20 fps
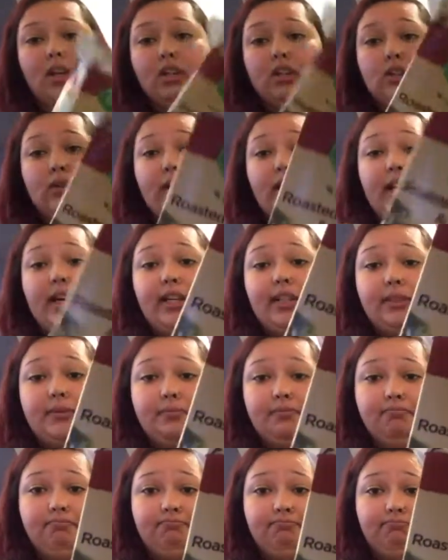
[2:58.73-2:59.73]
So I added
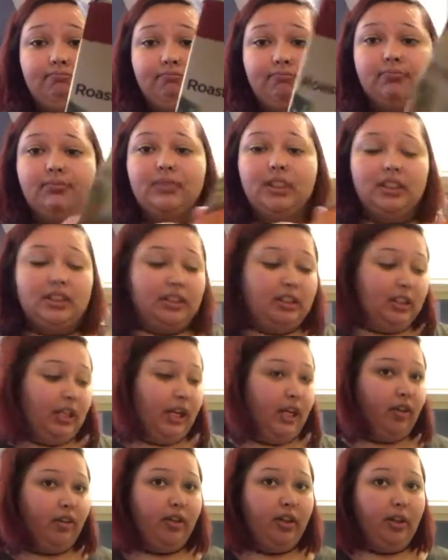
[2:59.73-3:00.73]
this
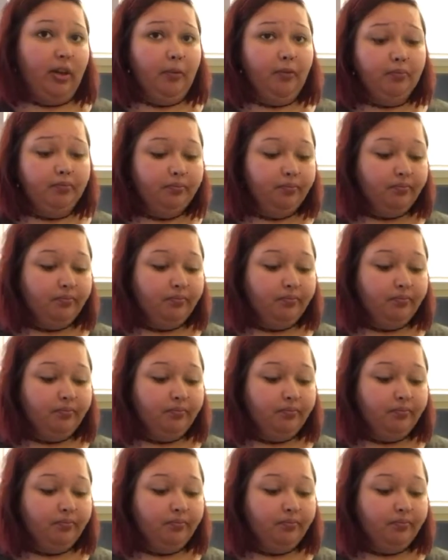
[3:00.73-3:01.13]
entire thing.